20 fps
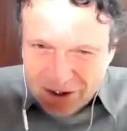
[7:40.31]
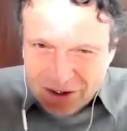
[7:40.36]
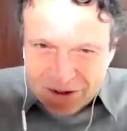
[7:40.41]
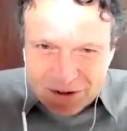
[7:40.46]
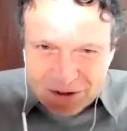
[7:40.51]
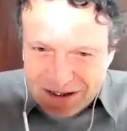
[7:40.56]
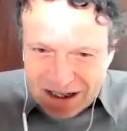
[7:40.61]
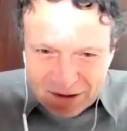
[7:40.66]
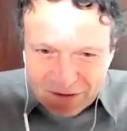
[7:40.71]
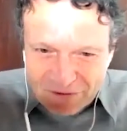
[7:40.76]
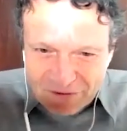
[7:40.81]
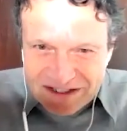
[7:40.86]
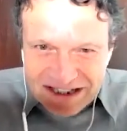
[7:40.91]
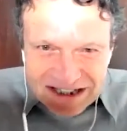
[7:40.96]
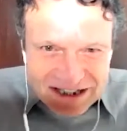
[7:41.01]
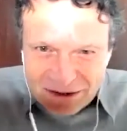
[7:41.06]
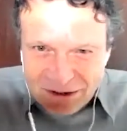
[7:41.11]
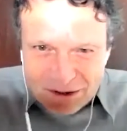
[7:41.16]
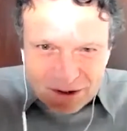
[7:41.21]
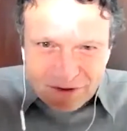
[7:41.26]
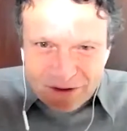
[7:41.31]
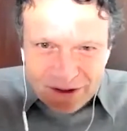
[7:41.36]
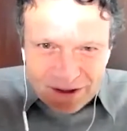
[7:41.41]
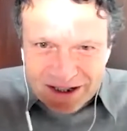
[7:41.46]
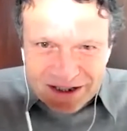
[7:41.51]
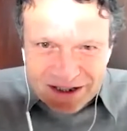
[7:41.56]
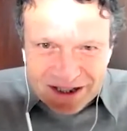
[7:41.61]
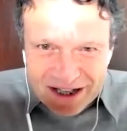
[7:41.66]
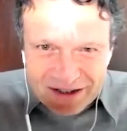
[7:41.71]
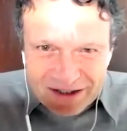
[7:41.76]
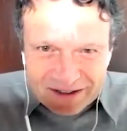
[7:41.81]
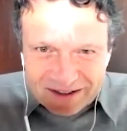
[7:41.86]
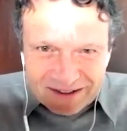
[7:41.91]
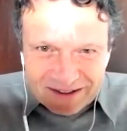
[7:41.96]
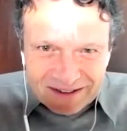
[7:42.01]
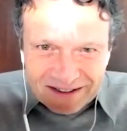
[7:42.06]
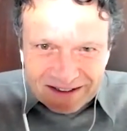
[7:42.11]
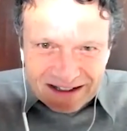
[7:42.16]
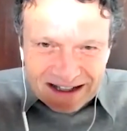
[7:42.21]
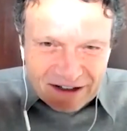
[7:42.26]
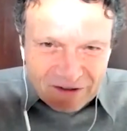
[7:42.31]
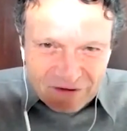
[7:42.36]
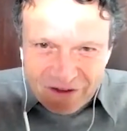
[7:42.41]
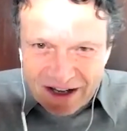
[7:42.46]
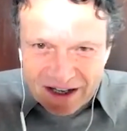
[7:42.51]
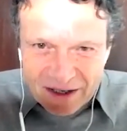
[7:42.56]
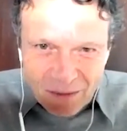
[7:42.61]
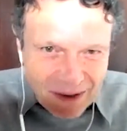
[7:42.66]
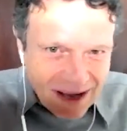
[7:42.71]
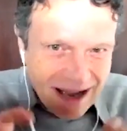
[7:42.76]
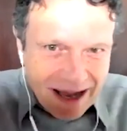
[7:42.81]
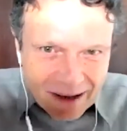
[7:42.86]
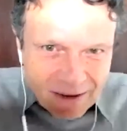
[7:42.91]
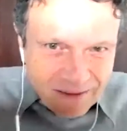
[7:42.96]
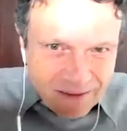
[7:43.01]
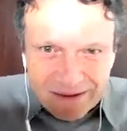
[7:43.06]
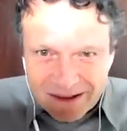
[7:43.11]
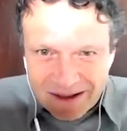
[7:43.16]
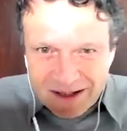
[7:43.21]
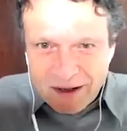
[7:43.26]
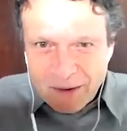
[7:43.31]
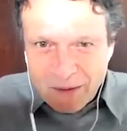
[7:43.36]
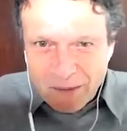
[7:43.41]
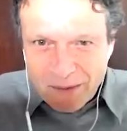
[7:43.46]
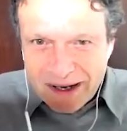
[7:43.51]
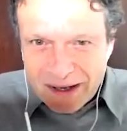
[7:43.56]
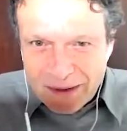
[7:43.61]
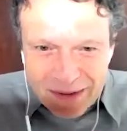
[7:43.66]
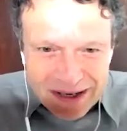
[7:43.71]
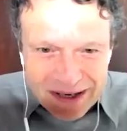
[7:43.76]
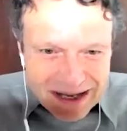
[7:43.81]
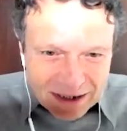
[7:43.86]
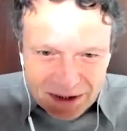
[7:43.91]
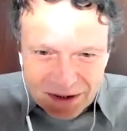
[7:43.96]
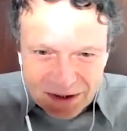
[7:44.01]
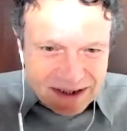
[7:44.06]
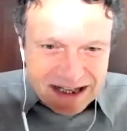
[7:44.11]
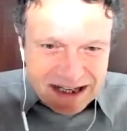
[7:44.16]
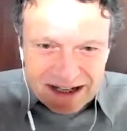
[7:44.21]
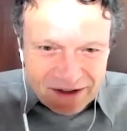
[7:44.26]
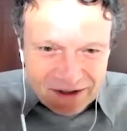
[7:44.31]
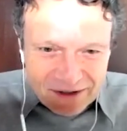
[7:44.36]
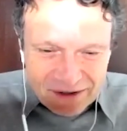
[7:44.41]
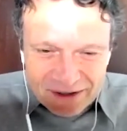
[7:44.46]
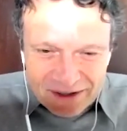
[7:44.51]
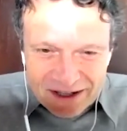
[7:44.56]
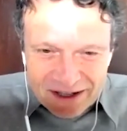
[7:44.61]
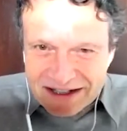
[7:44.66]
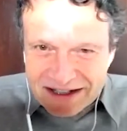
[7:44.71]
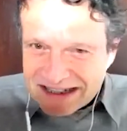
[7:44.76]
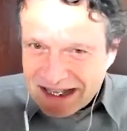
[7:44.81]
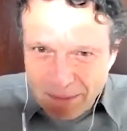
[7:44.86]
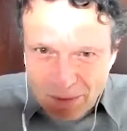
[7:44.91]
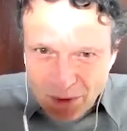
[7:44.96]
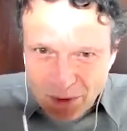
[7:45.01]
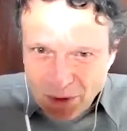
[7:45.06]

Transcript: to kind of discover each other and find, wow, when we are together, some